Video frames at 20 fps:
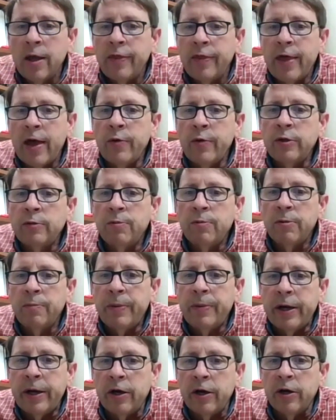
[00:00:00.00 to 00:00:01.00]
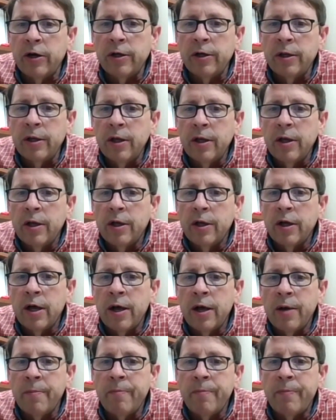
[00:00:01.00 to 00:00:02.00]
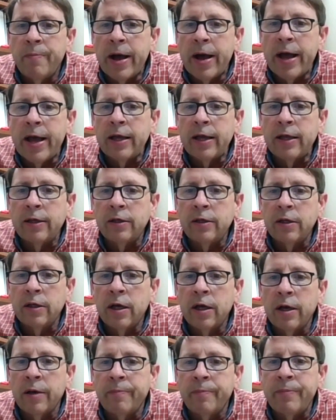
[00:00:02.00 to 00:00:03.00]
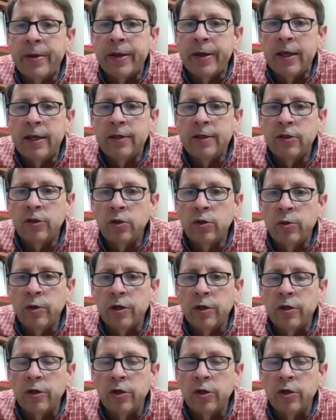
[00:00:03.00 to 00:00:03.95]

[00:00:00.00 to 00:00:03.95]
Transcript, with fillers: That was prepared um, by uh, Becky Stewart,